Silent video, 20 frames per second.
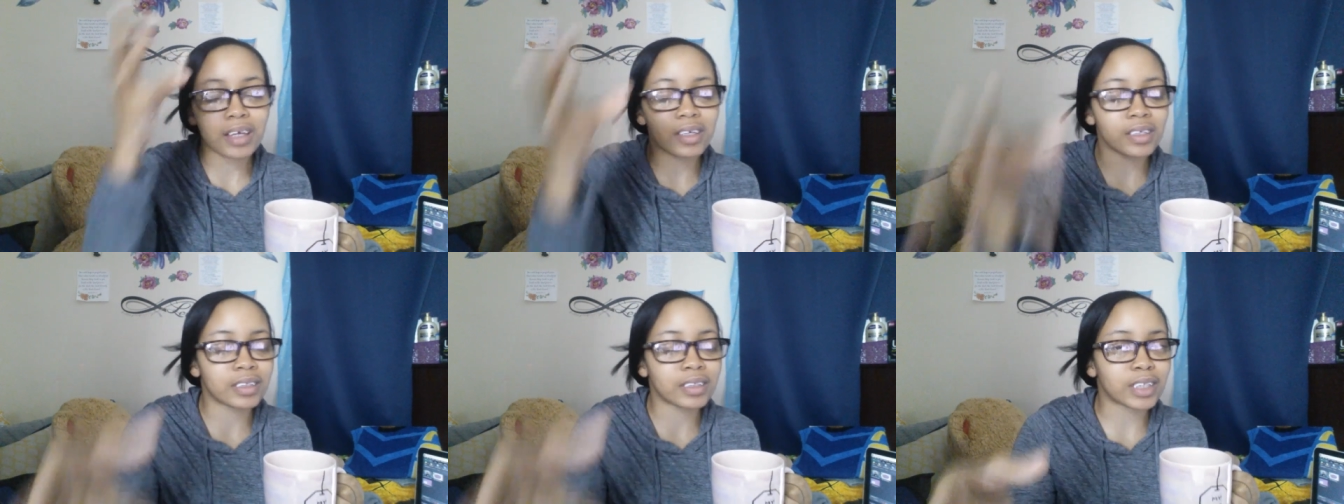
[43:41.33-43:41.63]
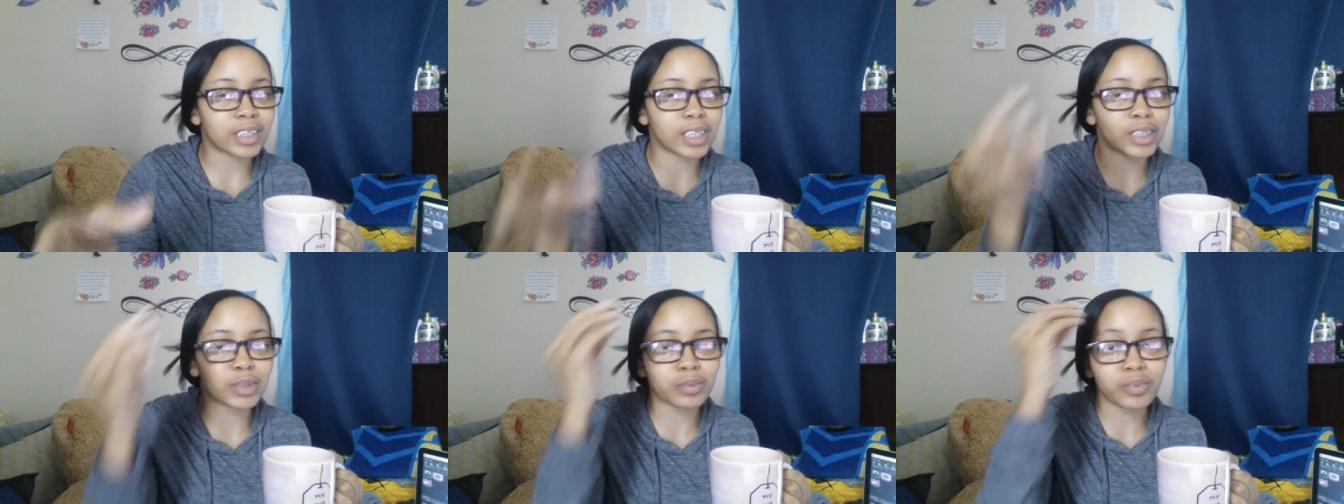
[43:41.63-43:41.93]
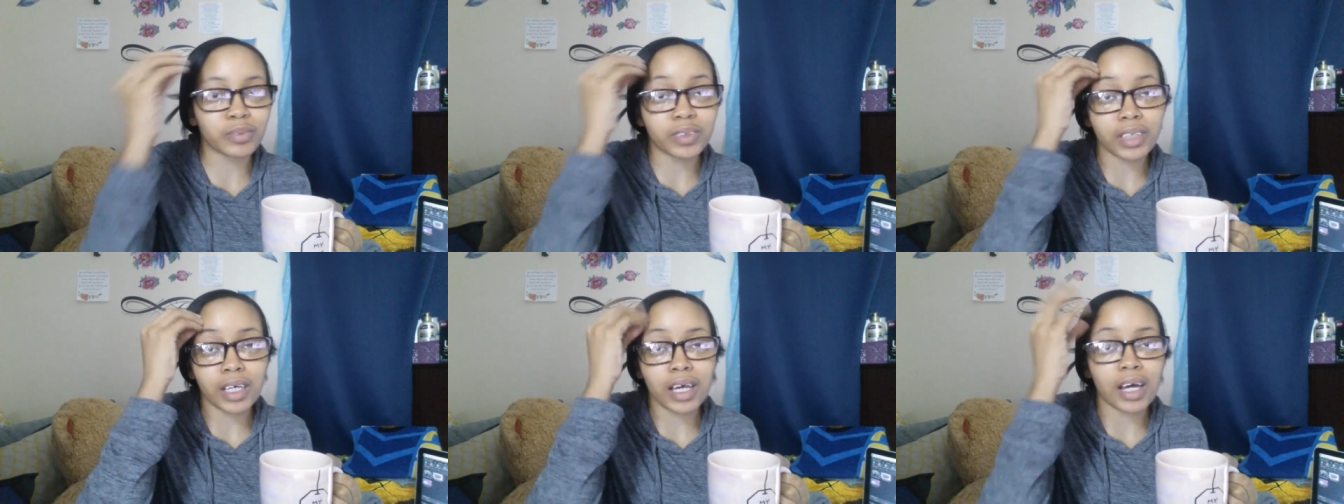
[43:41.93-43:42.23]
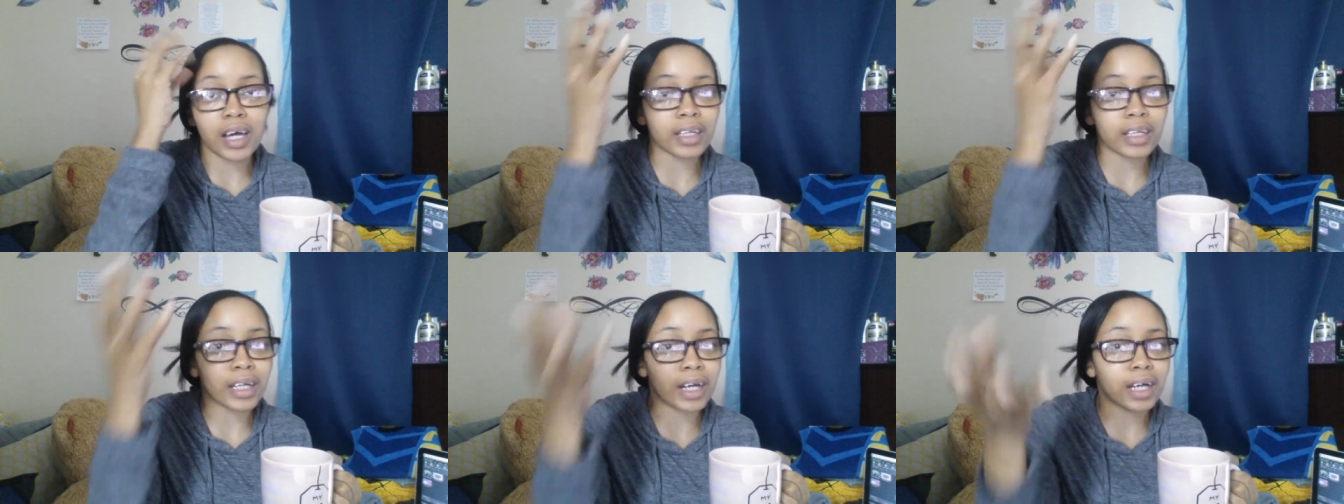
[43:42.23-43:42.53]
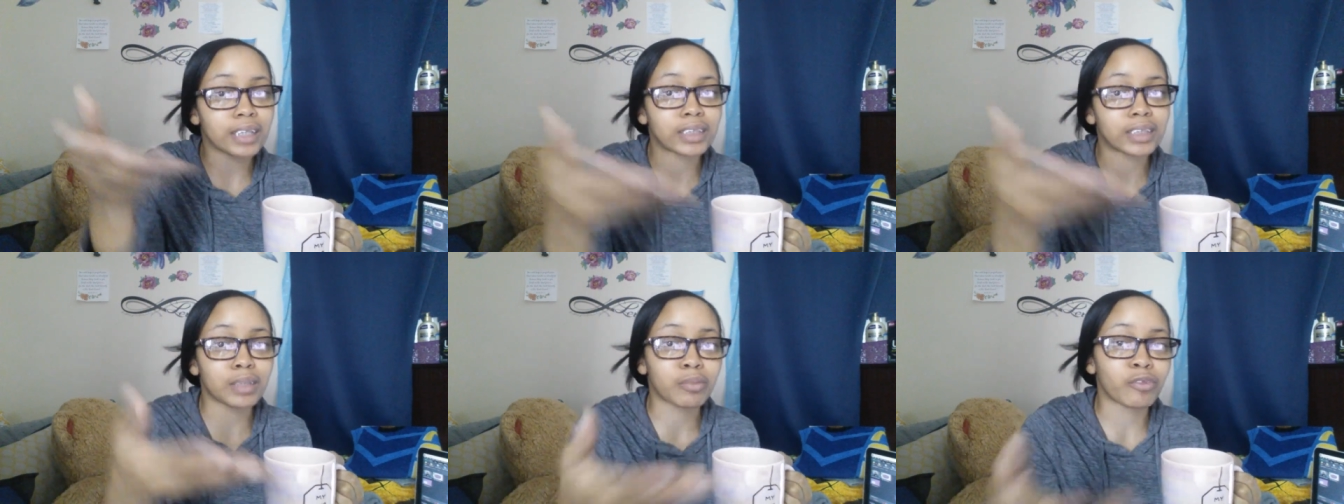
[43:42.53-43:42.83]
It's it's yeah. Like
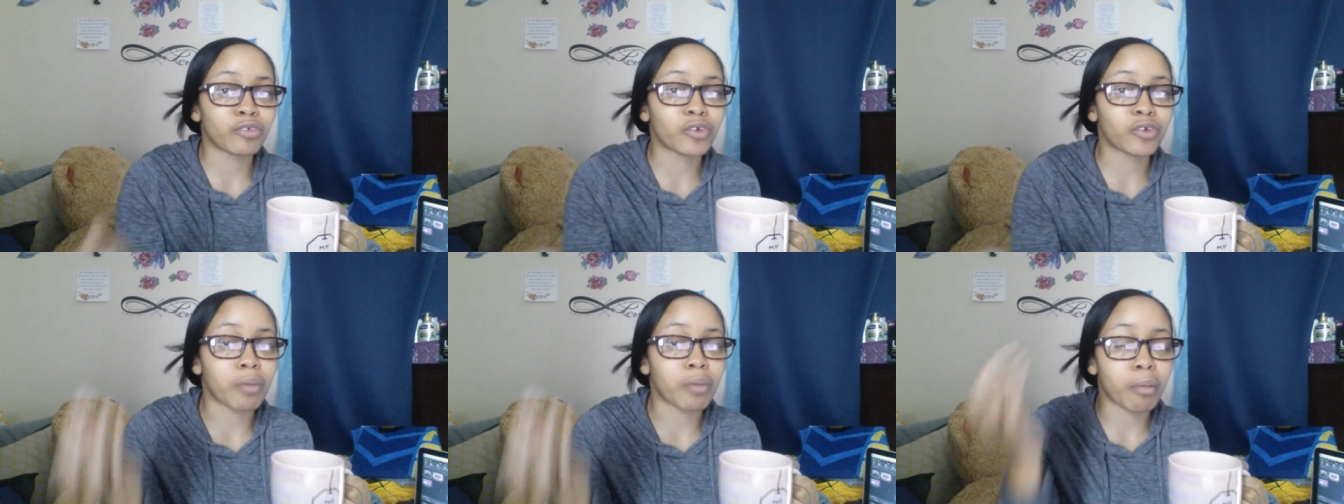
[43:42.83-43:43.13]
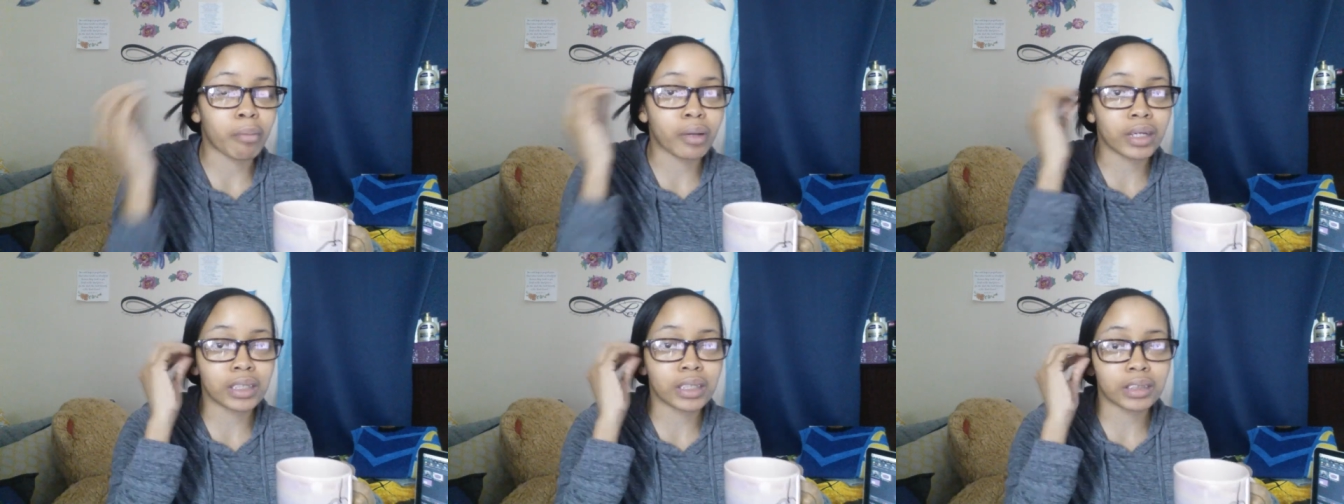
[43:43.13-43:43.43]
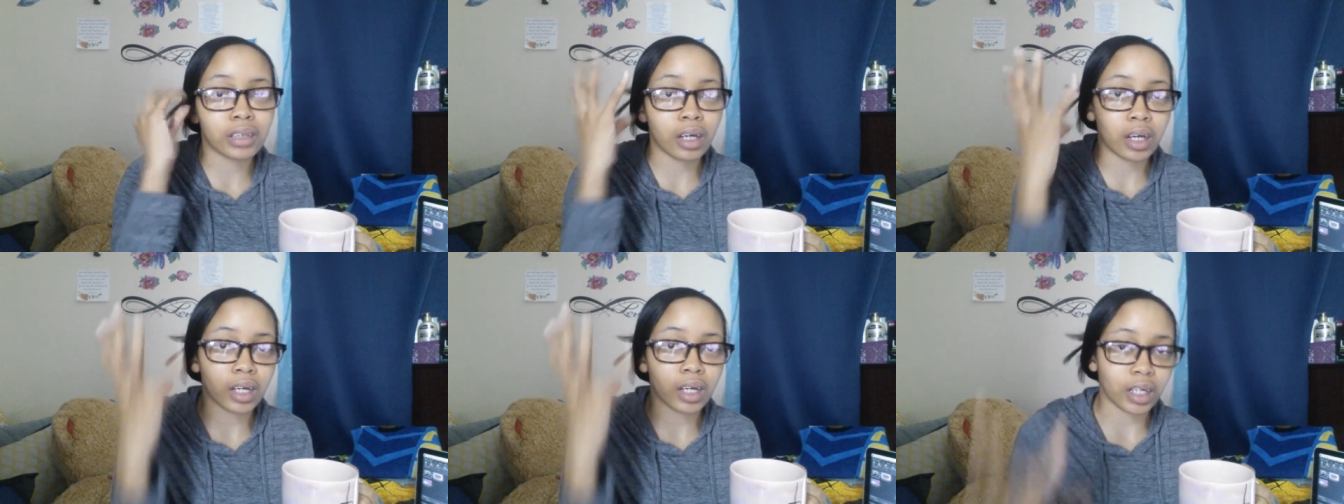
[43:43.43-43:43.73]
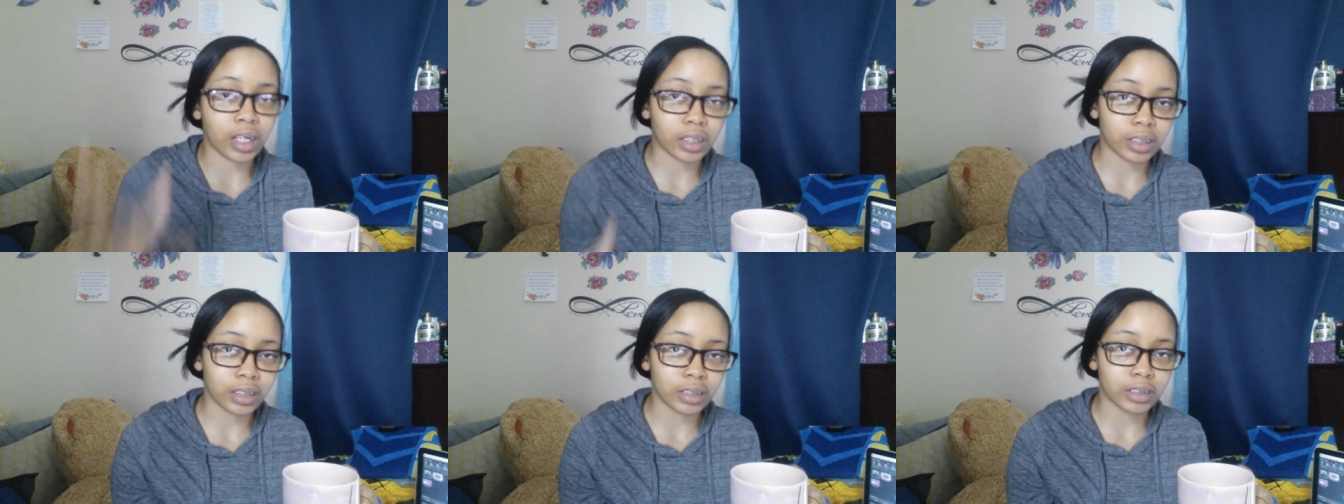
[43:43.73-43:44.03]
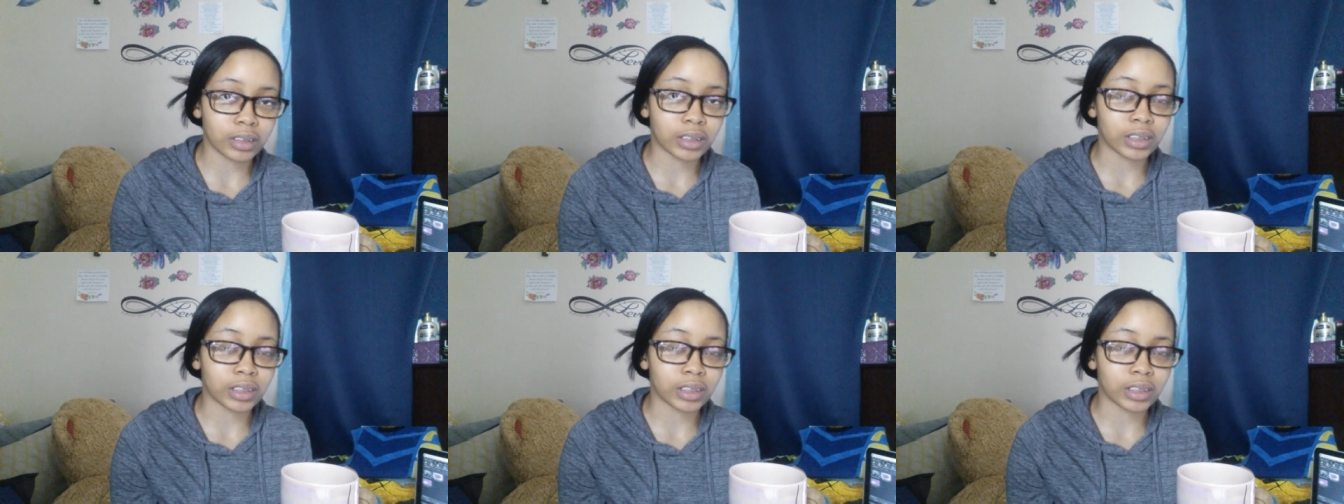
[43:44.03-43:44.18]
I said before, my brain is not connecting